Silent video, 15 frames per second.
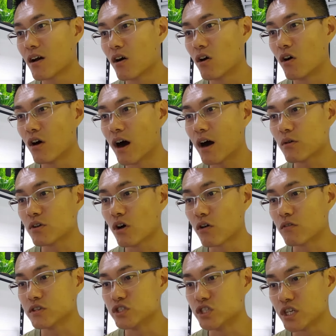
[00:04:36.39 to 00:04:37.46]
or how the
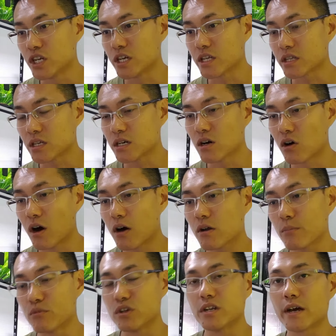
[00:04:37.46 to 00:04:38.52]
originator or how the
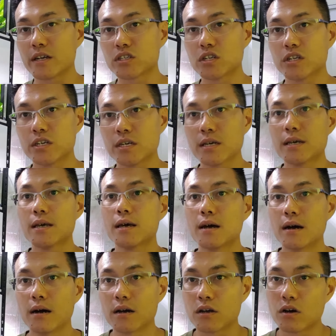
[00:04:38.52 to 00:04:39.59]
breeder actually
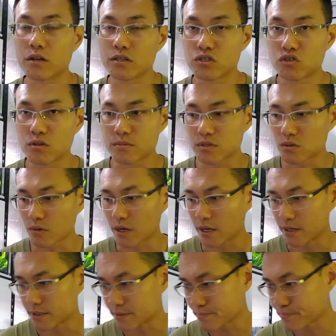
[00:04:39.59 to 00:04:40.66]
got the streams together.